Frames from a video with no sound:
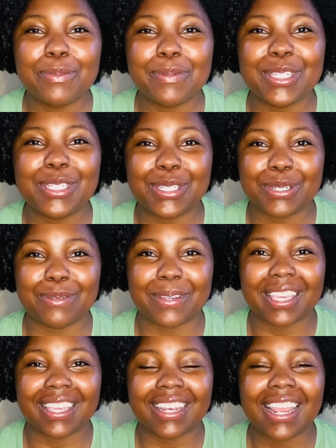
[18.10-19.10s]
be
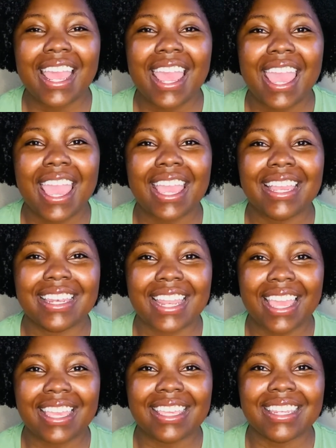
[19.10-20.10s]
doing a
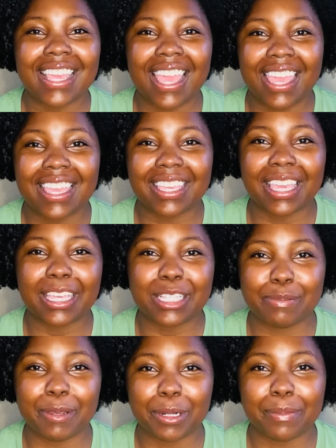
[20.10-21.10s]
naked egg
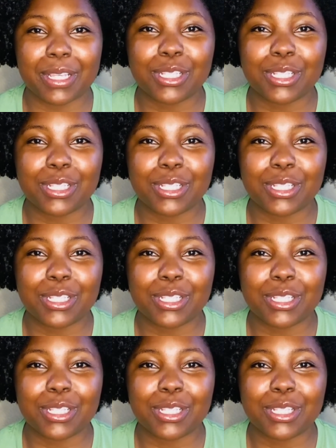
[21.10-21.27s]
experiment.